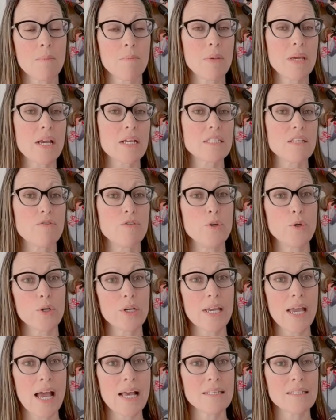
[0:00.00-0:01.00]
because if you're
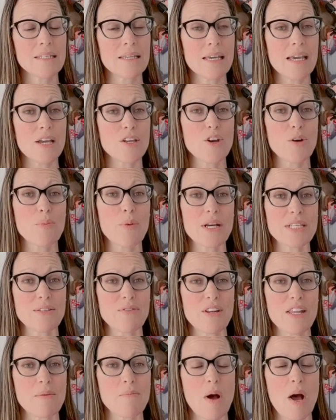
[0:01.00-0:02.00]
gassy and you're a breastfeeding